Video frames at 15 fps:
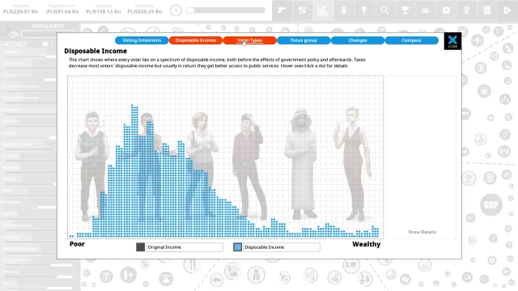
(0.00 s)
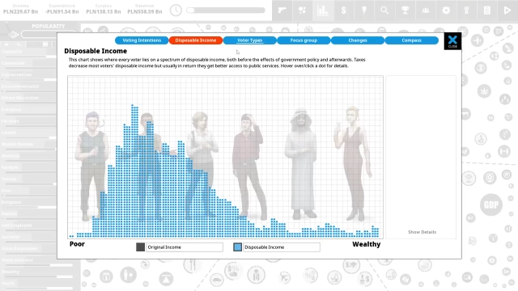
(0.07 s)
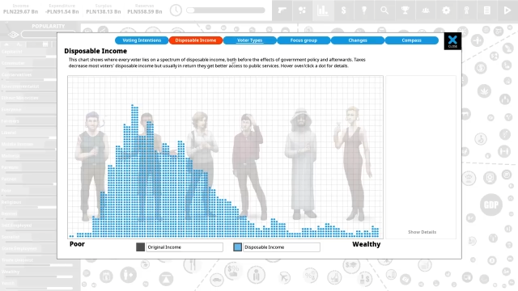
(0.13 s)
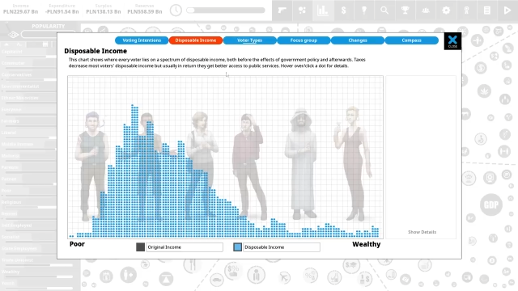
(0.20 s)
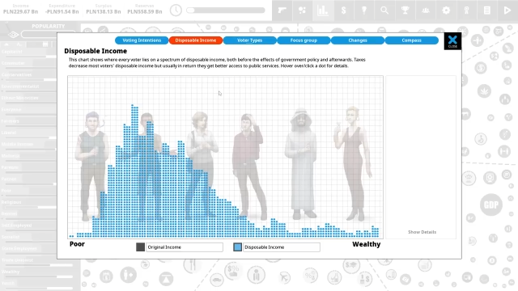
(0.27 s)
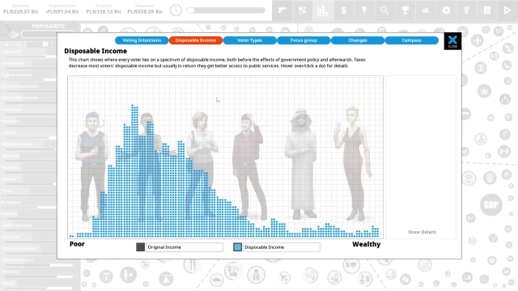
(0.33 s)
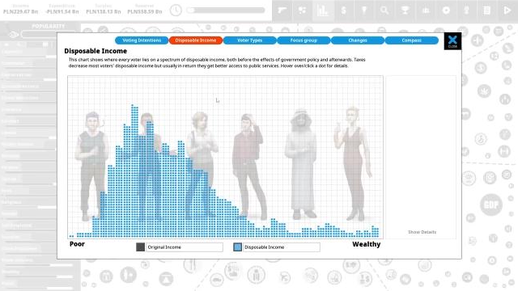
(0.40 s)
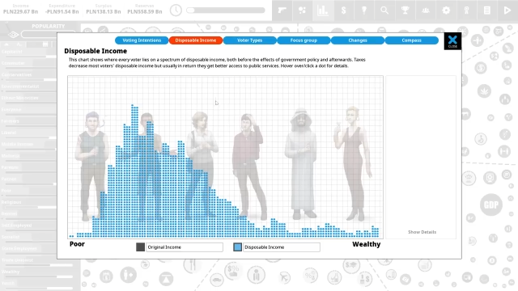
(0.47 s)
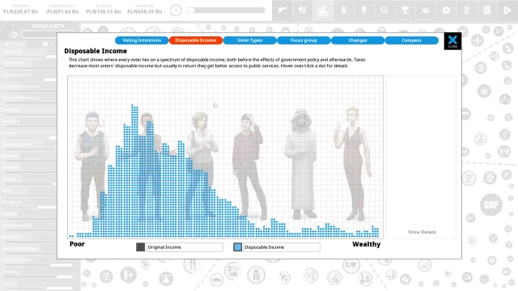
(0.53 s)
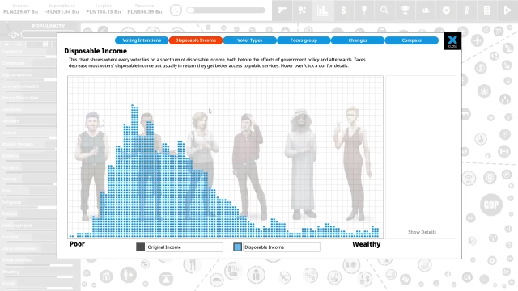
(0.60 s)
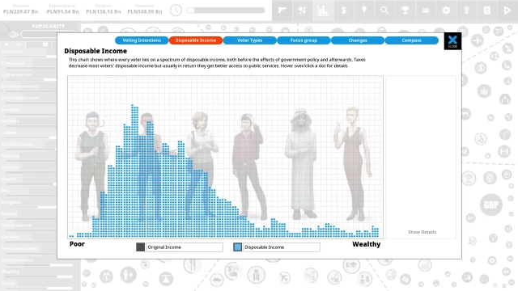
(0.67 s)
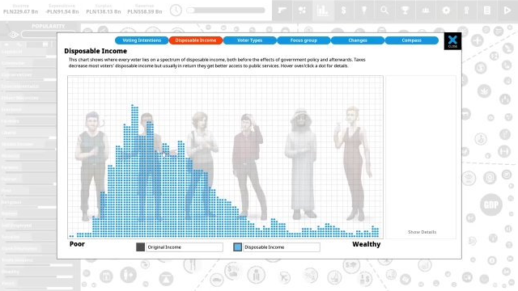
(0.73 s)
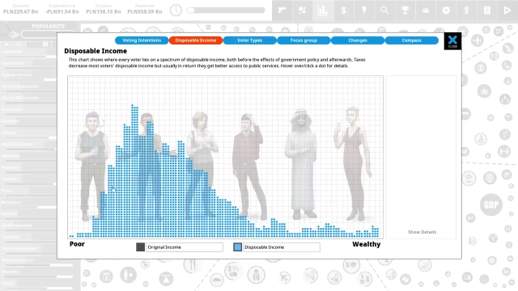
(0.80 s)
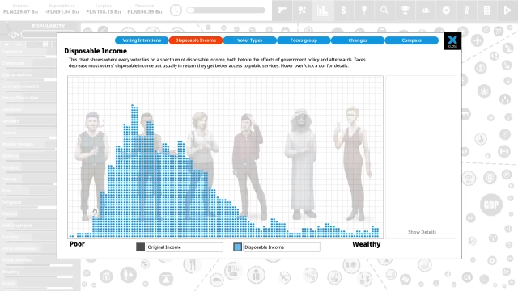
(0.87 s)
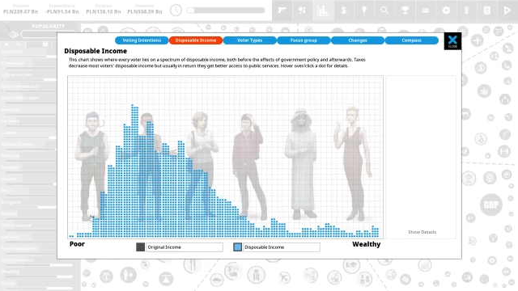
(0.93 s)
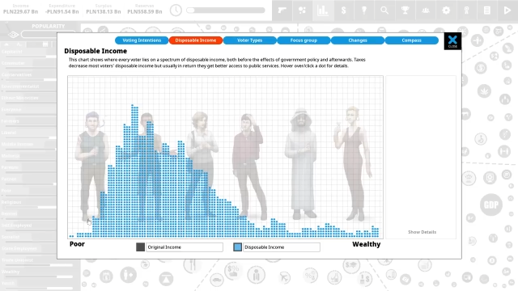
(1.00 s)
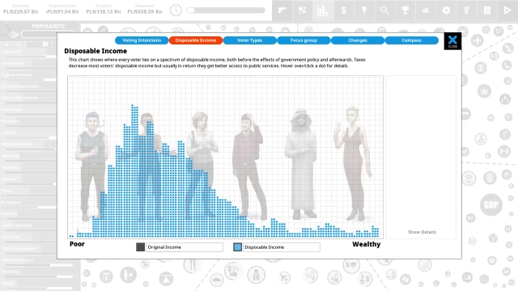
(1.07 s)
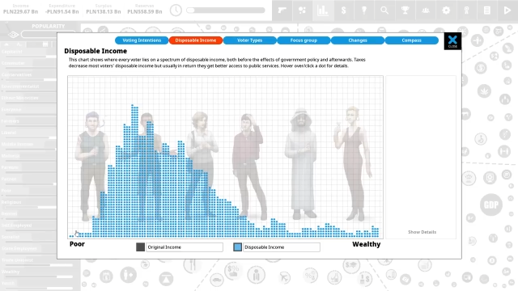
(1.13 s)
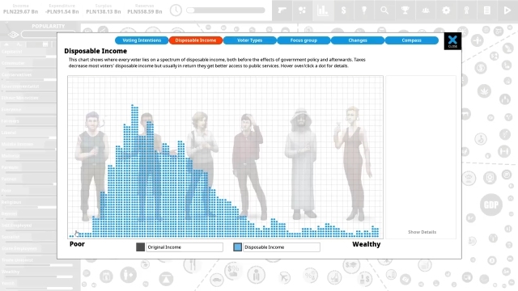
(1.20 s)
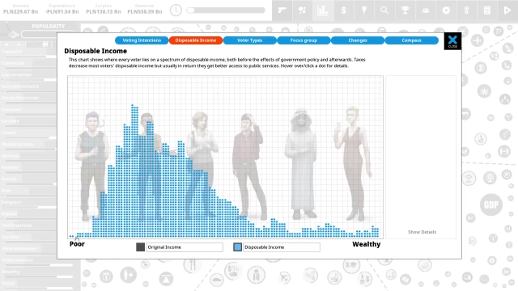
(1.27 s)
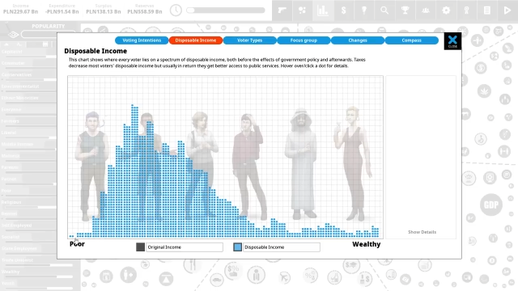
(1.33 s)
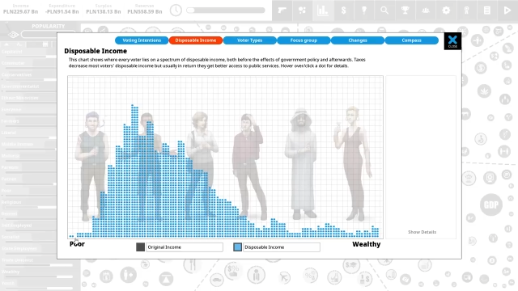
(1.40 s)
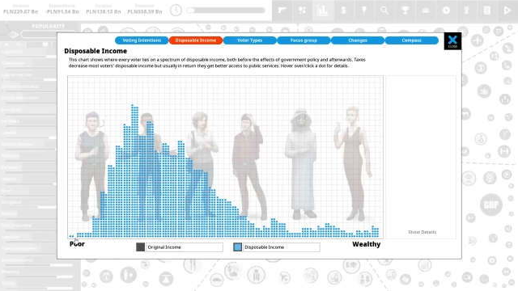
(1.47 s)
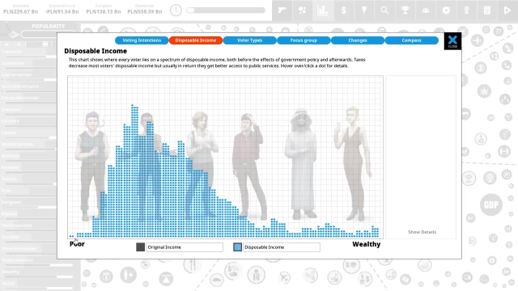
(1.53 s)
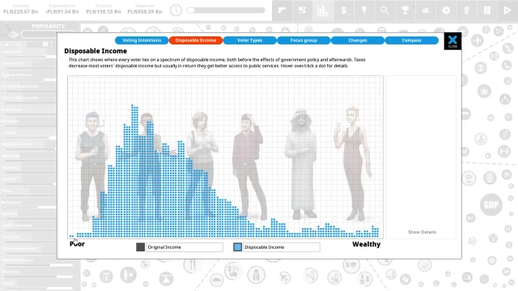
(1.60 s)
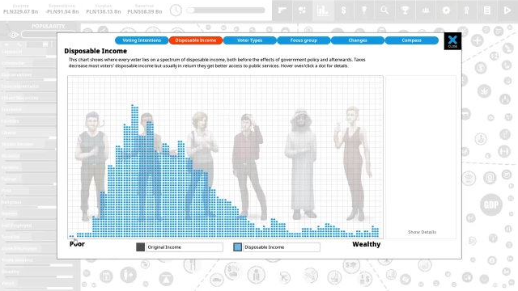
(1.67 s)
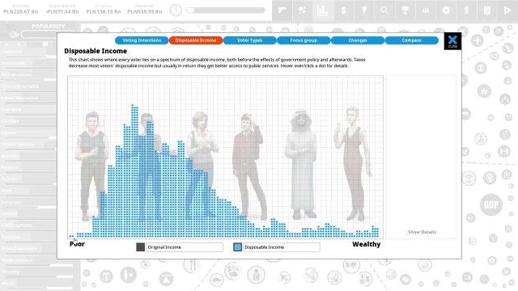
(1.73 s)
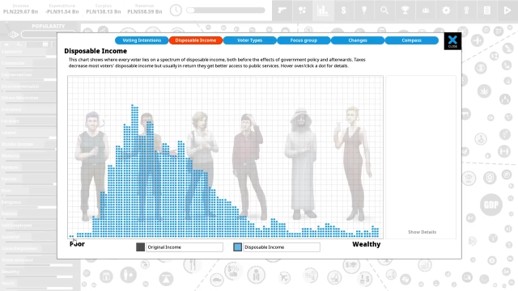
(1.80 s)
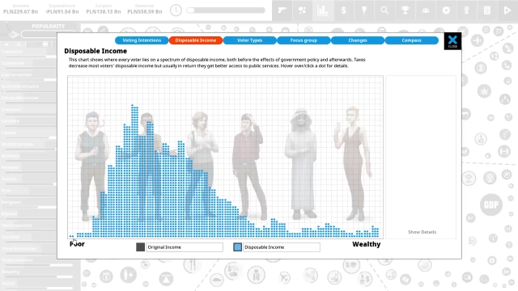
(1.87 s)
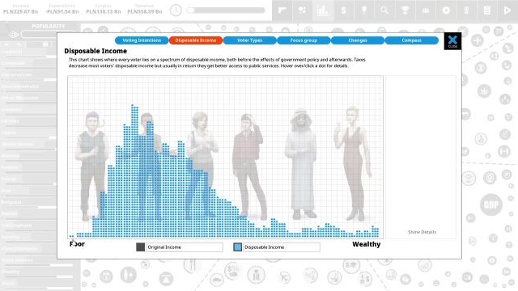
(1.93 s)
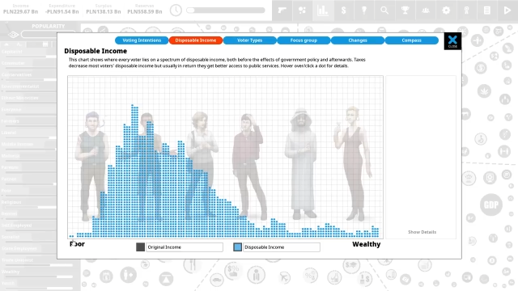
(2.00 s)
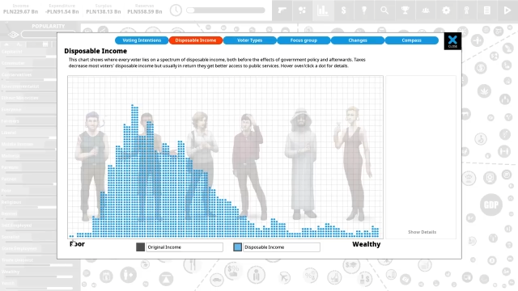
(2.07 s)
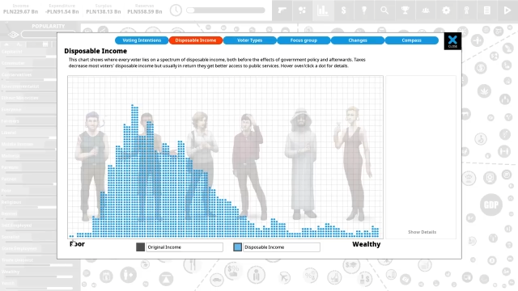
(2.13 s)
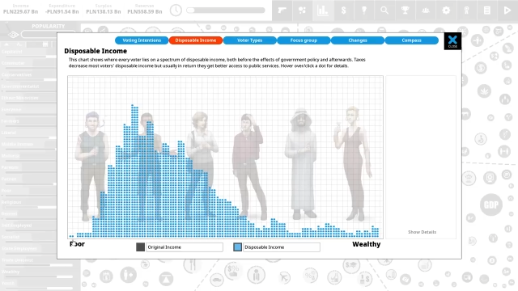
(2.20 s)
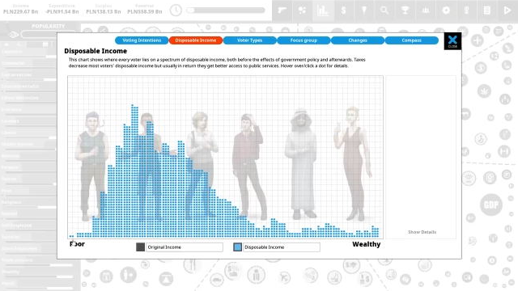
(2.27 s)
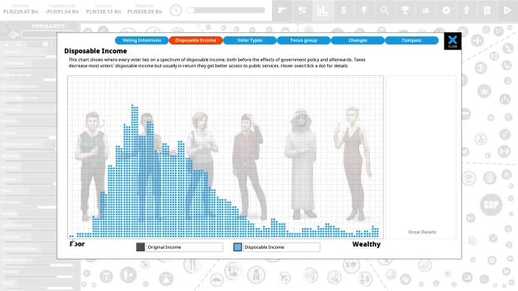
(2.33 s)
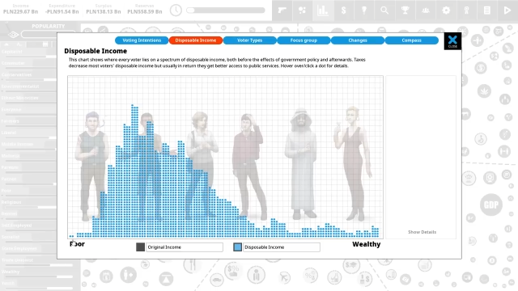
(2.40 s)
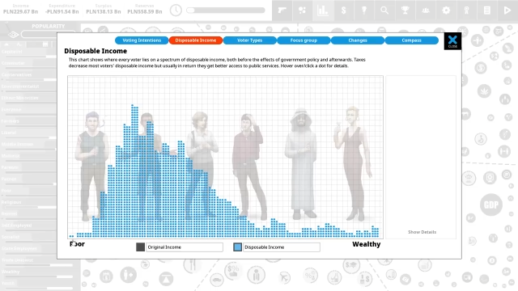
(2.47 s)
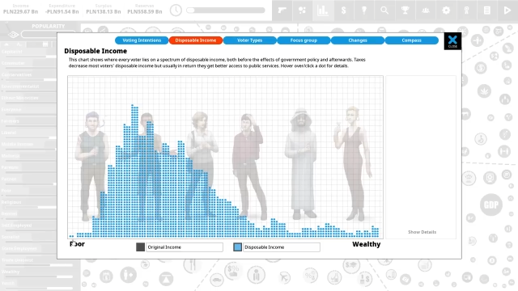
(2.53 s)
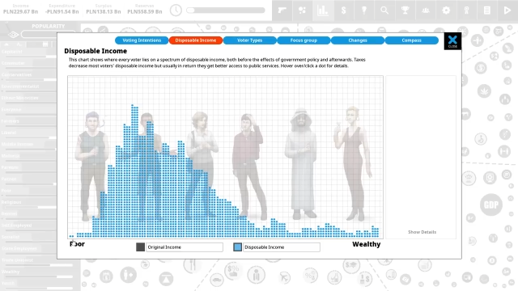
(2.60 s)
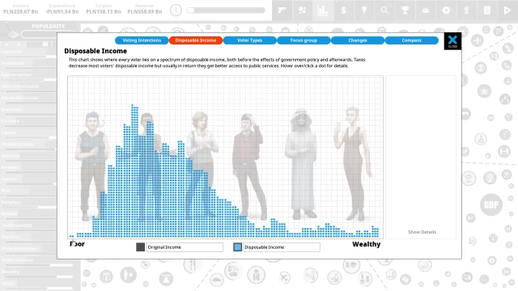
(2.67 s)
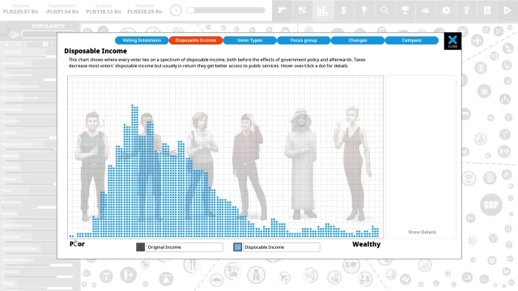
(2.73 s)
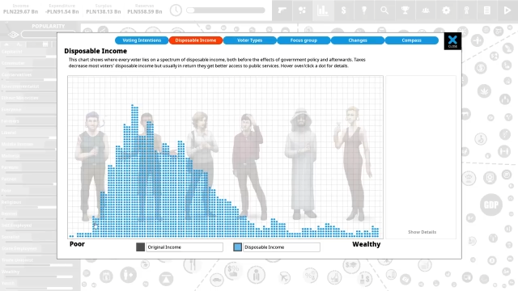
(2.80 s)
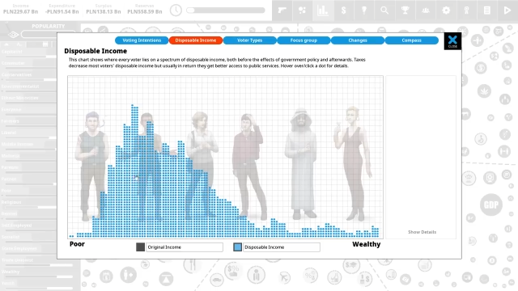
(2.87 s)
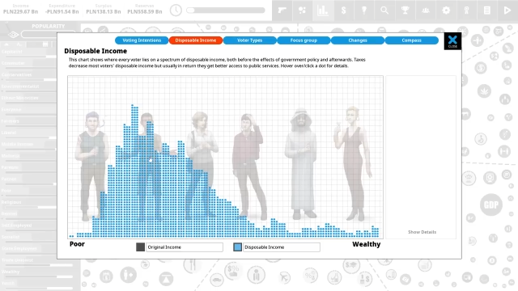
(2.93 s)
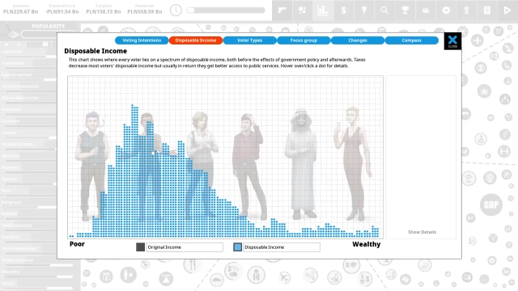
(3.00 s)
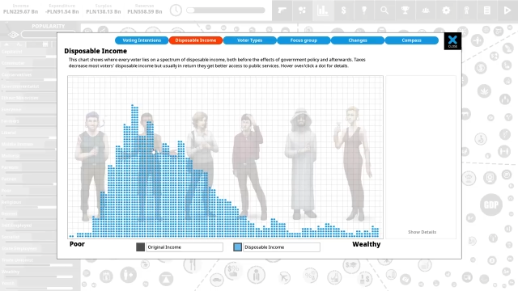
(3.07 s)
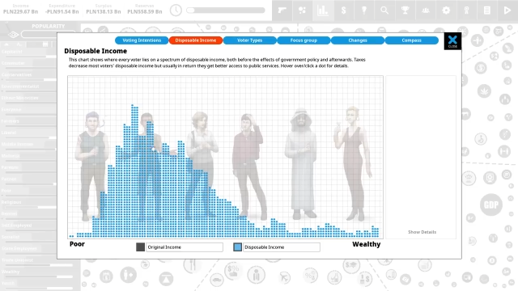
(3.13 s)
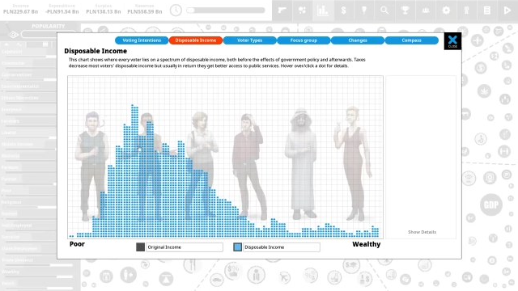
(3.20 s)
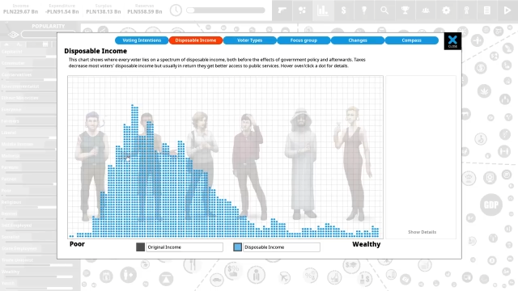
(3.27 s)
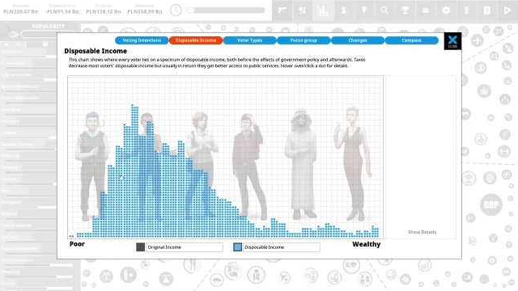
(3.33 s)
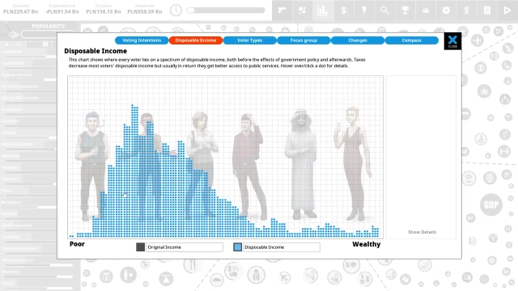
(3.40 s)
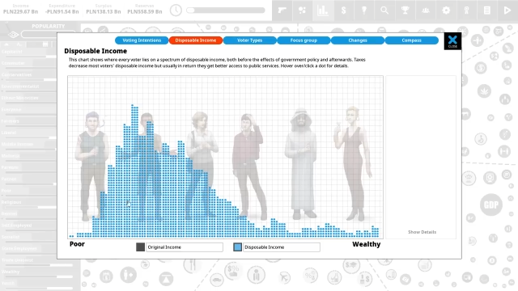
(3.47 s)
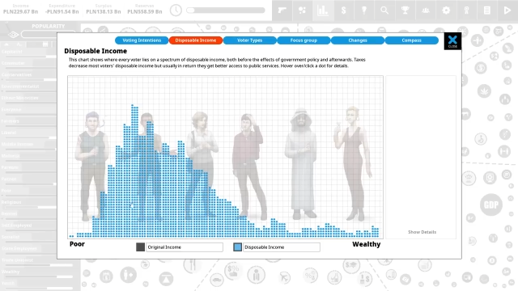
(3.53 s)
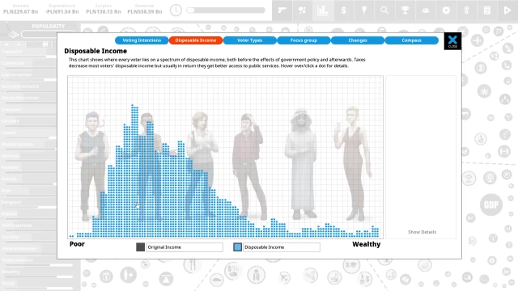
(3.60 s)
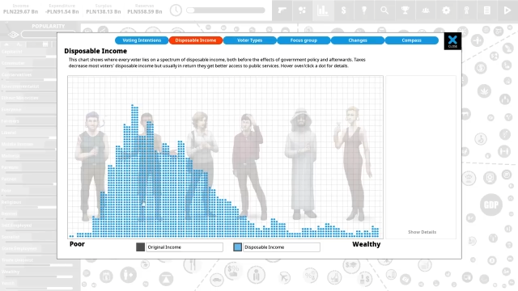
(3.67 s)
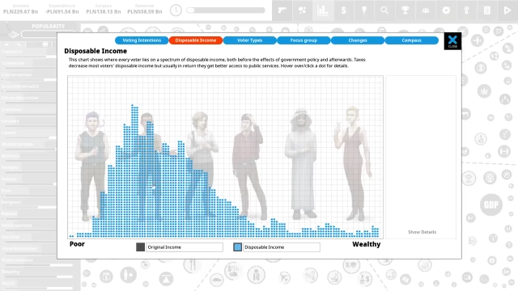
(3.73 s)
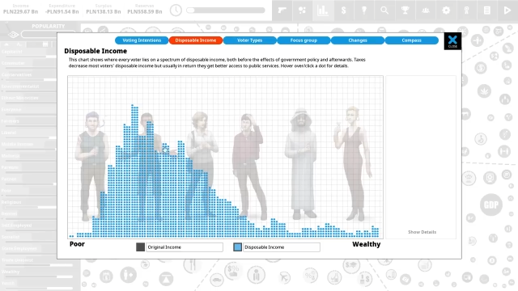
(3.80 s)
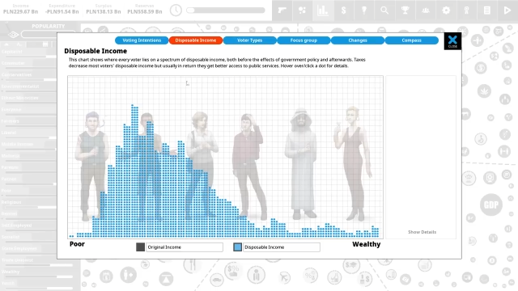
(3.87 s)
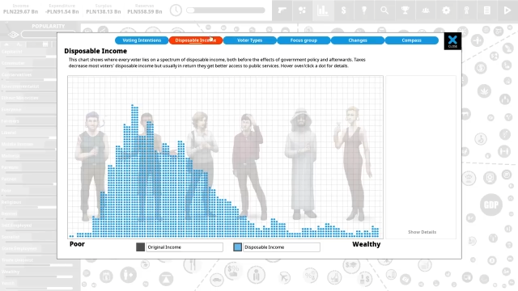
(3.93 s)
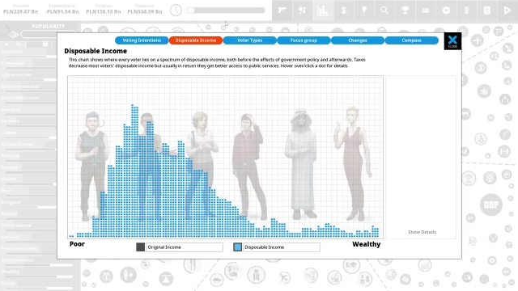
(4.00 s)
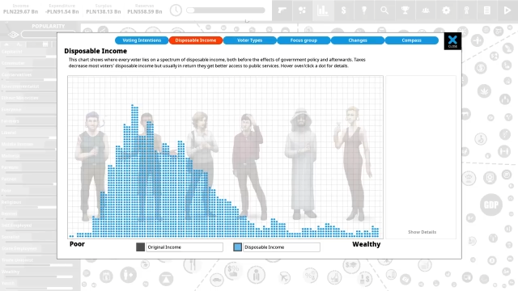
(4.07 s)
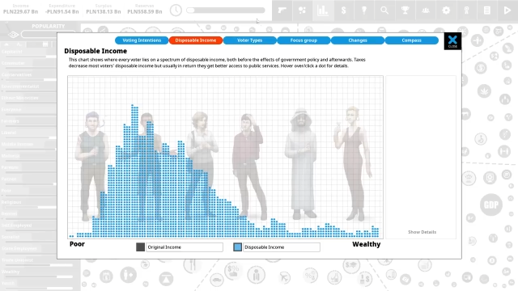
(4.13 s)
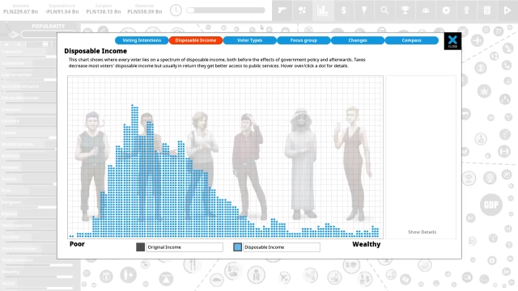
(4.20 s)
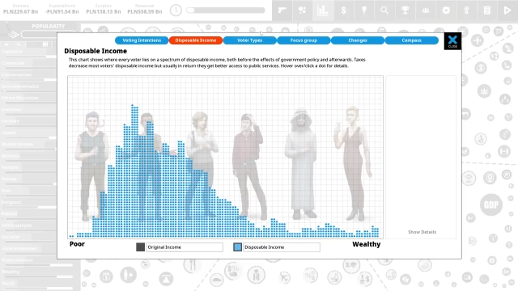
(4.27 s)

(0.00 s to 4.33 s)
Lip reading: No face is visible, so there are no lips to read.